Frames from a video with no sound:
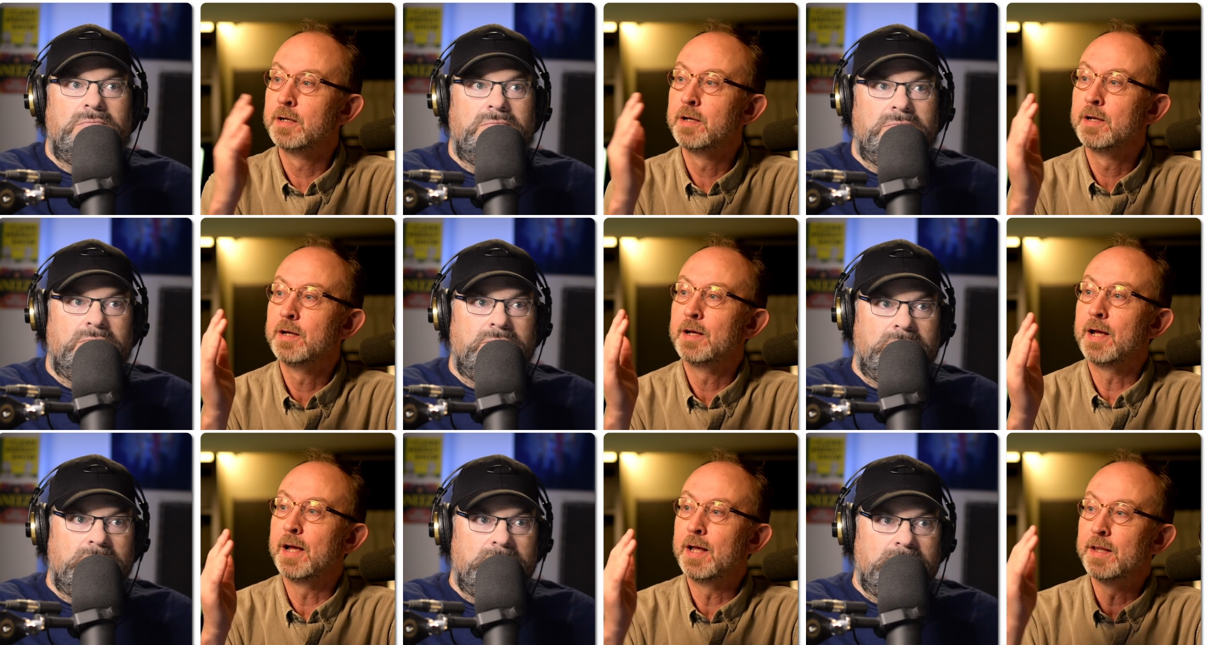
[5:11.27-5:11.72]

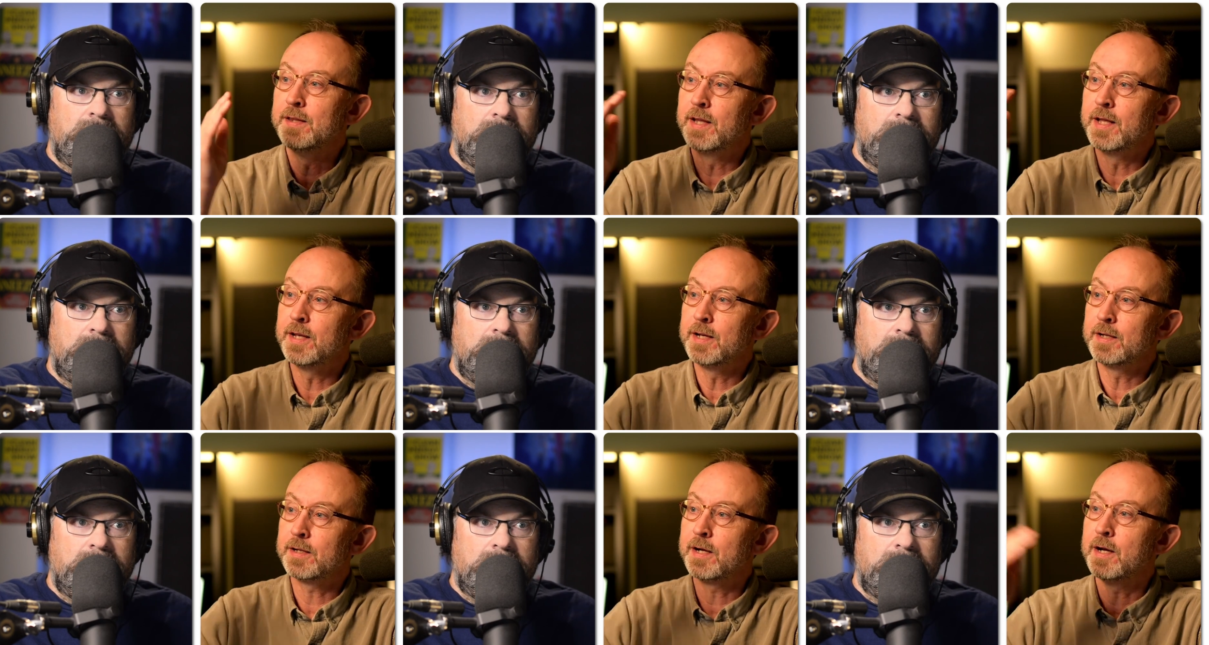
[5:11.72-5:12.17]
Speaker 1: Mm -hmm. And
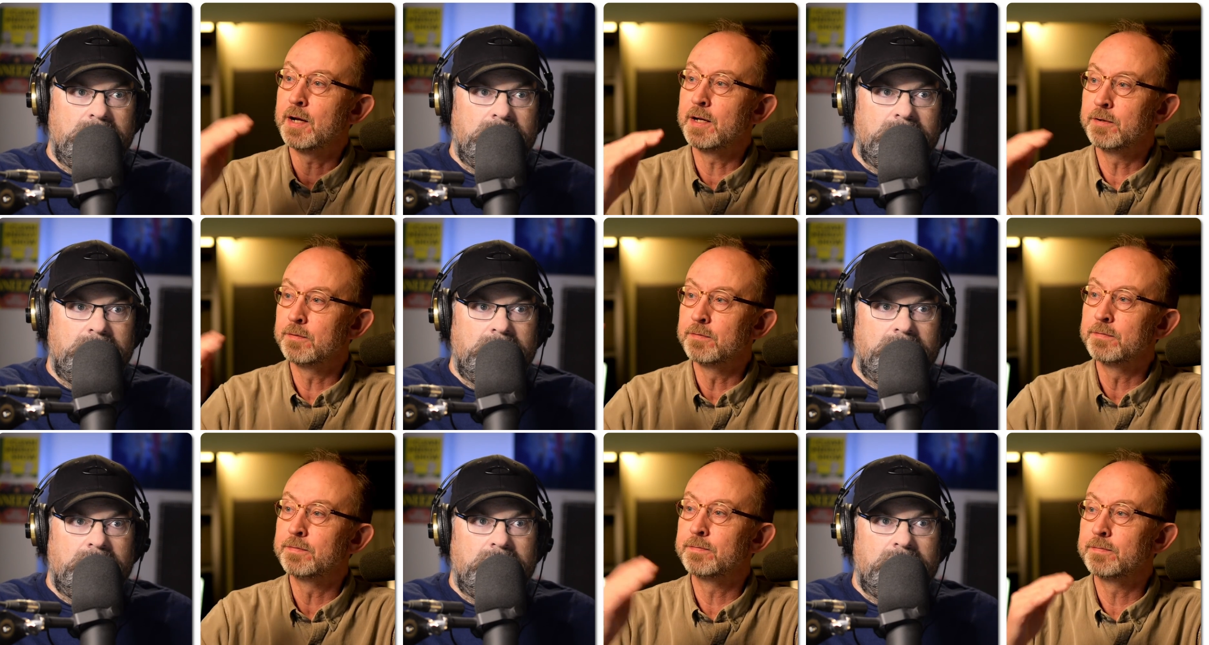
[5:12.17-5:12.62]
then it kind
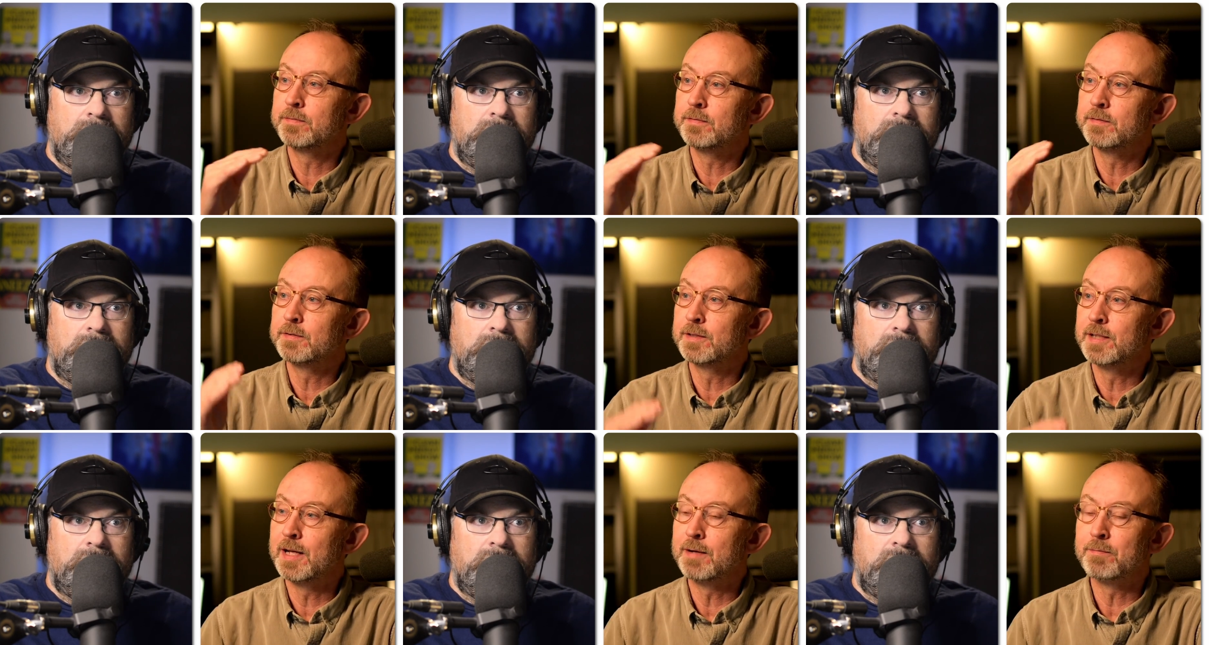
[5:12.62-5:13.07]
of
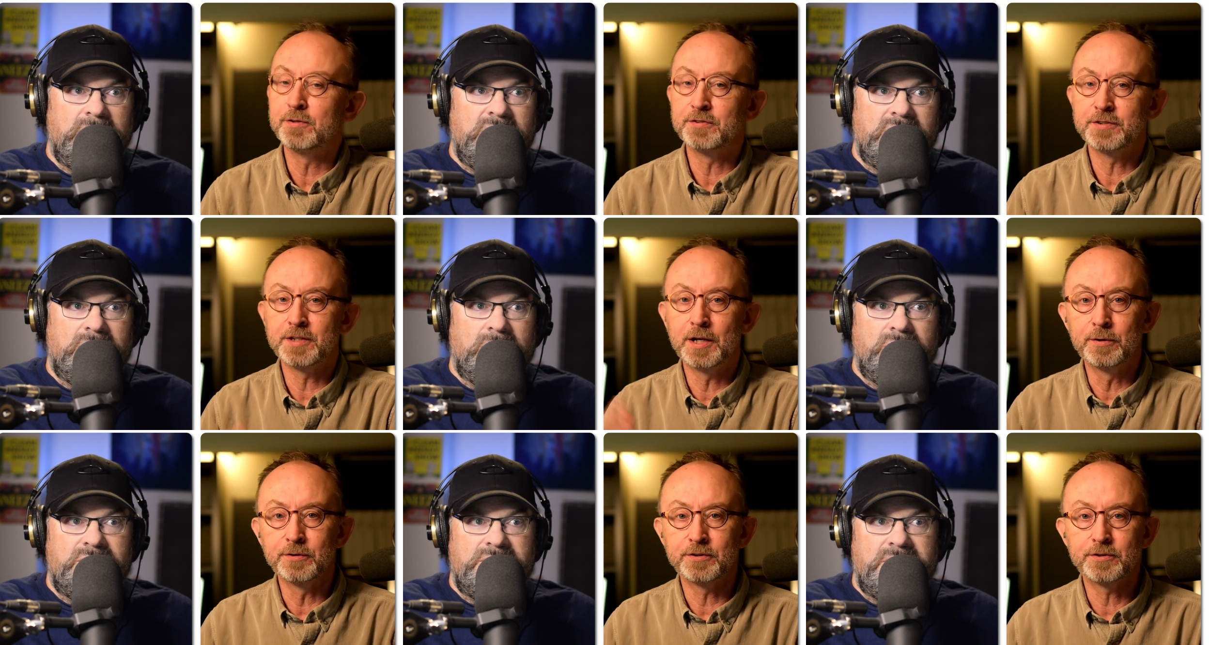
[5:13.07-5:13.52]
levels
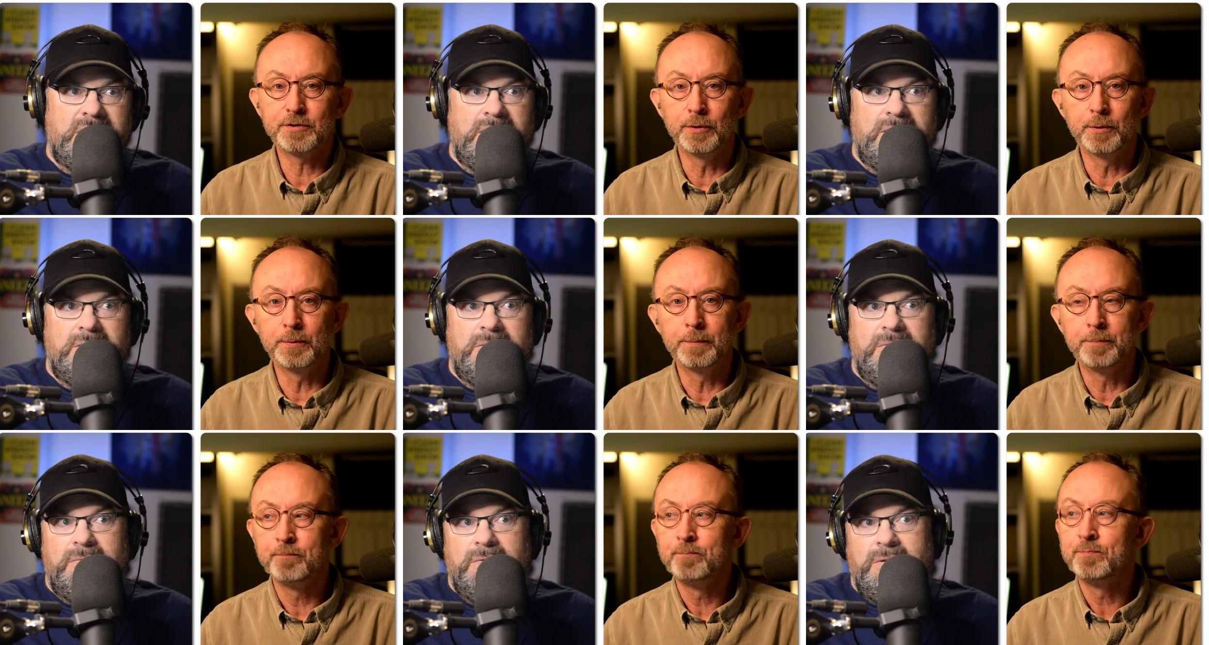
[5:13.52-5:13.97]
Slows out. Down.
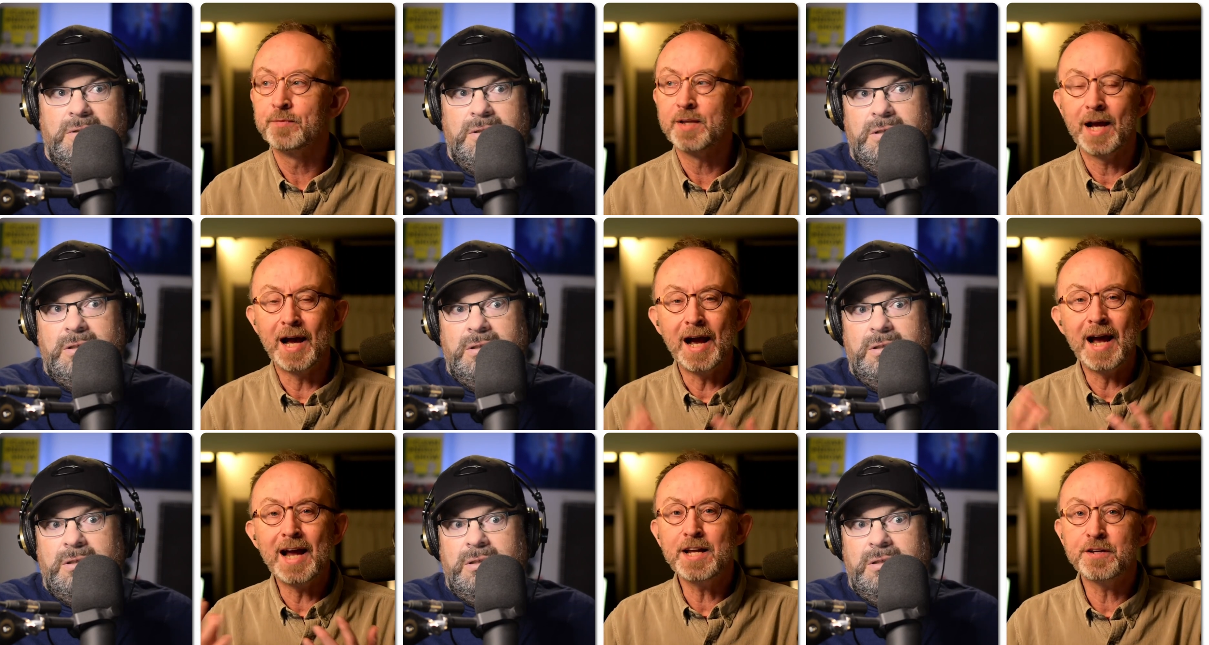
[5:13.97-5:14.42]
So
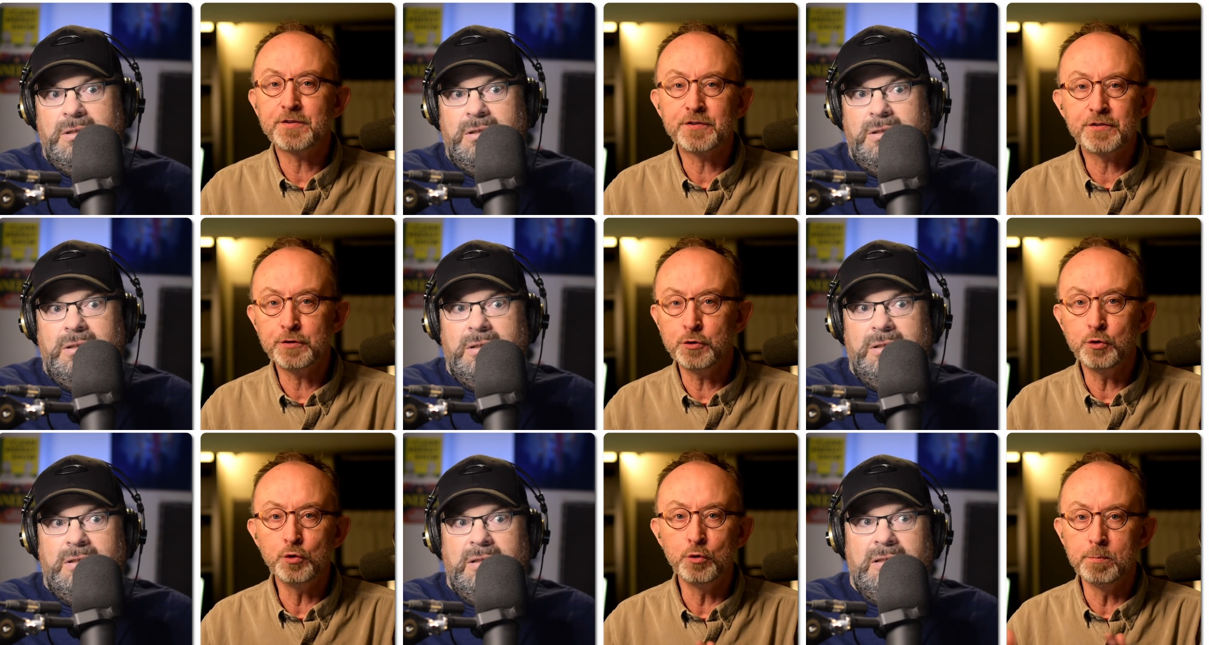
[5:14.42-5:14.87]
I
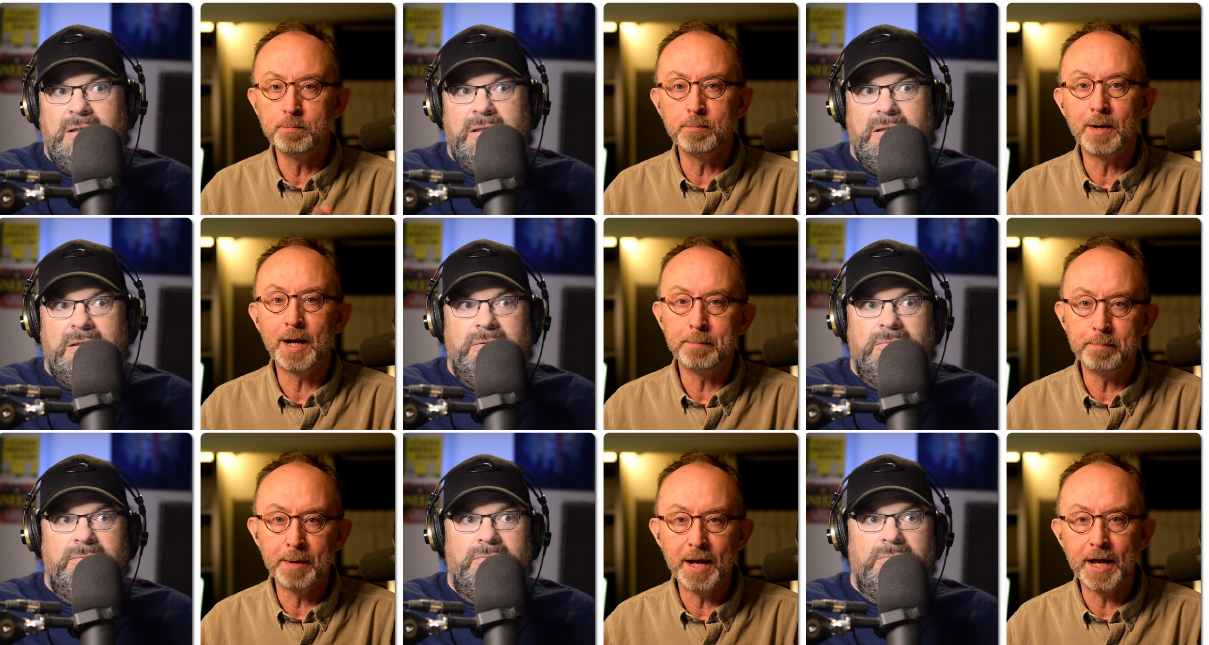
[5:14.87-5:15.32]
assume
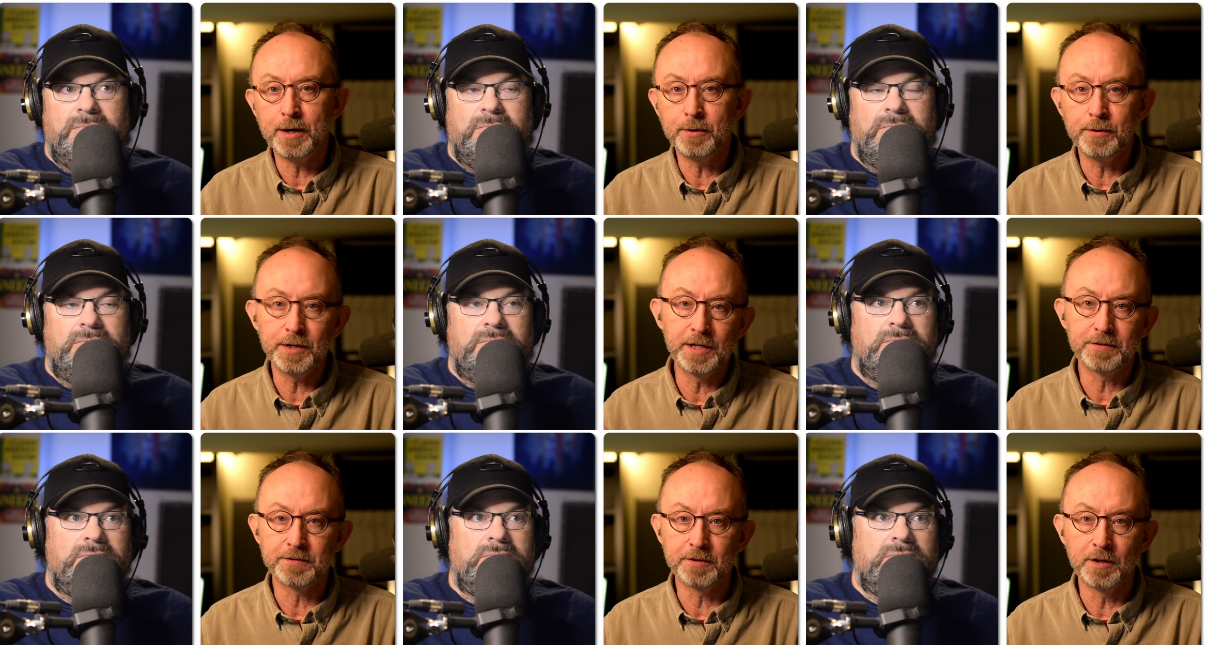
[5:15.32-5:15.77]
my
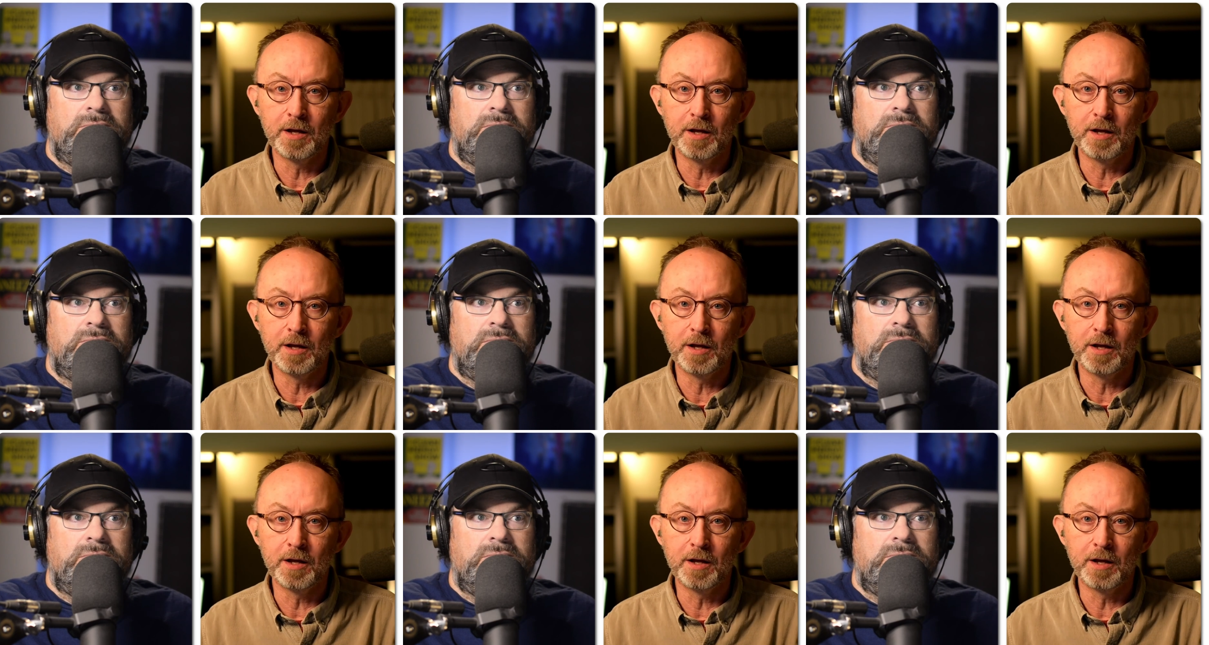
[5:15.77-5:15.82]
battery has